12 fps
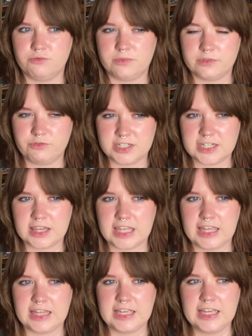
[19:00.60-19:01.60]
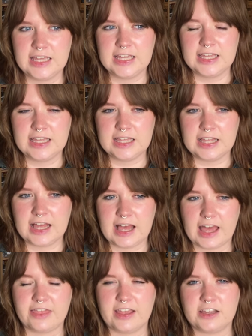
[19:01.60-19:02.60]
recently,
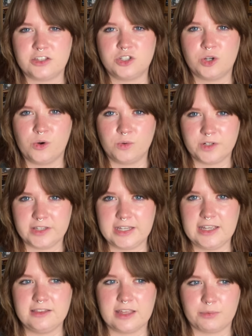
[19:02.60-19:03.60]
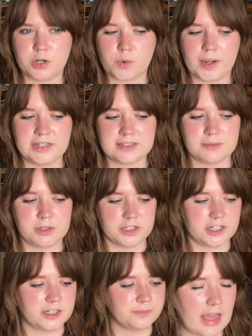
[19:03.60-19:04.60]
I think tonally they were quite similar.